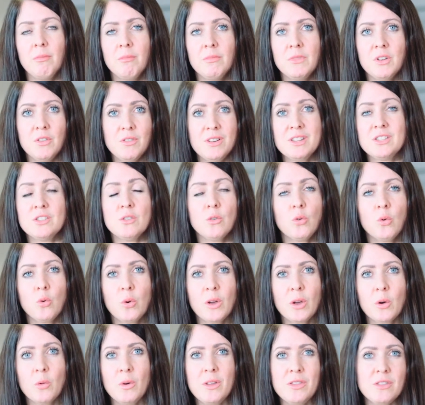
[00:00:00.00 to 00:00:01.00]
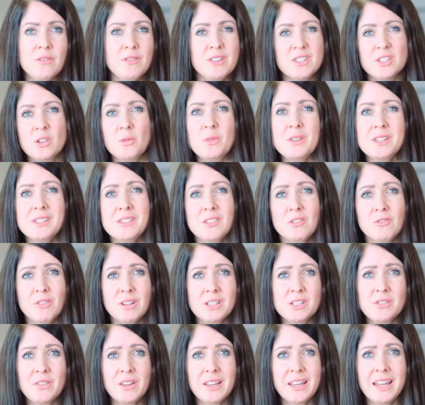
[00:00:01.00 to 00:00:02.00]
There is no quick win, there is no instant
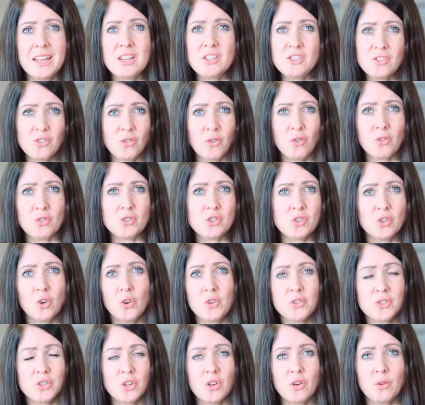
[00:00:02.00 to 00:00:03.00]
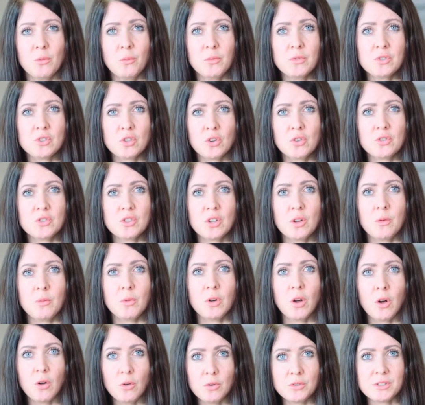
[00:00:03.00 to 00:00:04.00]
gratification or short-term
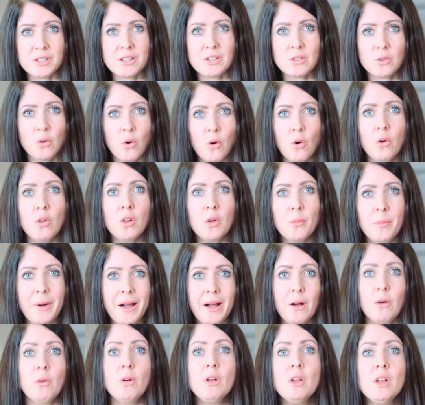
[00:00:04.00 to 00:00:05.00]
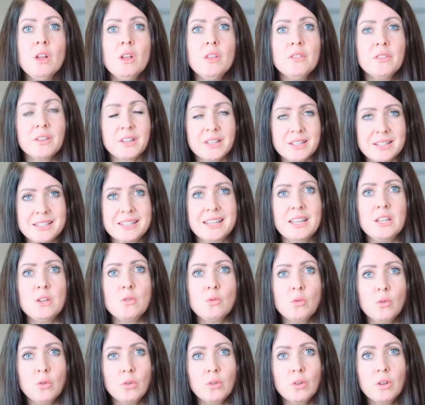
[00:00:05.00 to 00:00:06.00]
goals. It's all about the
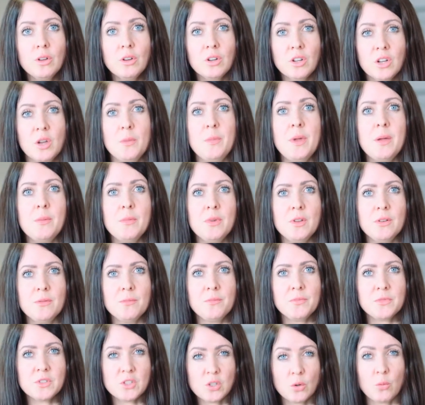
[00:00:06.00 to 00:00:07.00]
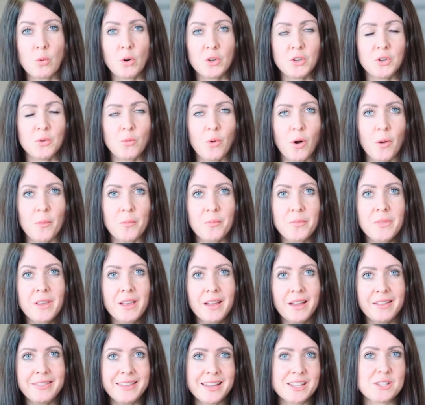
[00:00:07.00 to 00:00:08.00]
continual commitment to what you want,
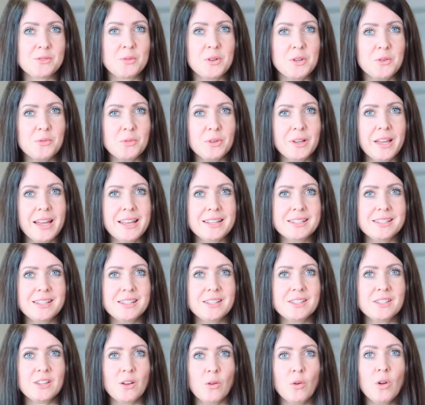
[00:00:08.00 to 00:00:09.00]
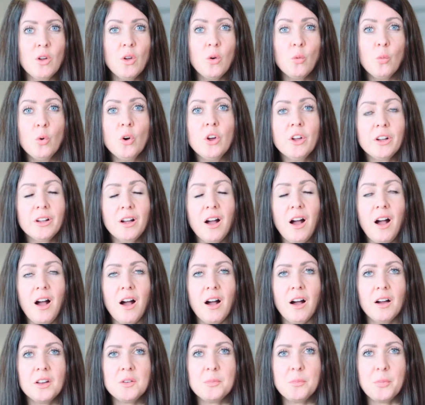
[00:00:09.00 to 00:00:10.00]
and that's when you will get it. So work
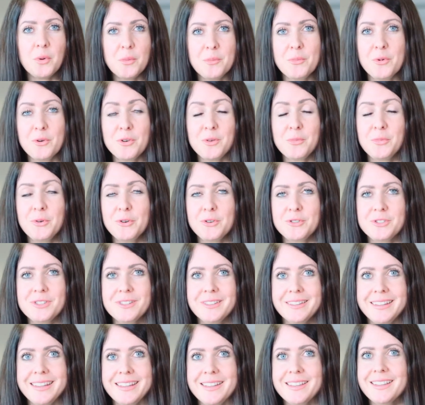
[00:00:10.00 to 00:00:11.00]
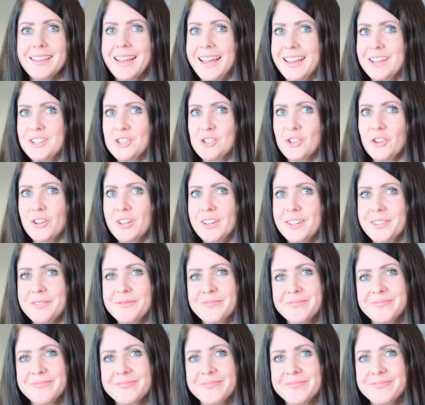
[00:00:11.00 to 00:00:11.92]
hard, but more importantly, enjoy it.